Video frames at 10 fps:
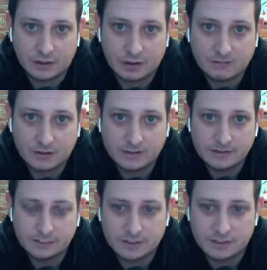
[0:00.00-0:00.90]

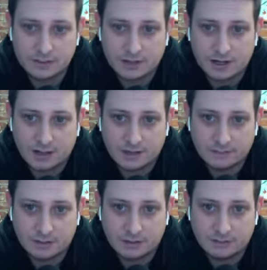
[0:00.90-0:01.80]
offerings, which uh,
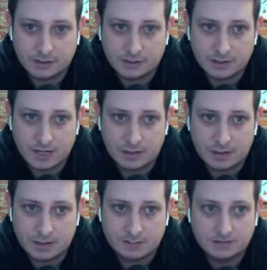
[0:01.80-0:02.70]
they've done a very good
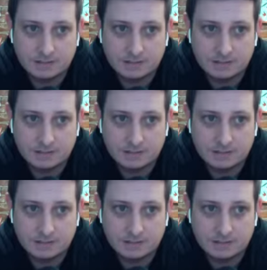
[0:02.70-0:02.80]
job of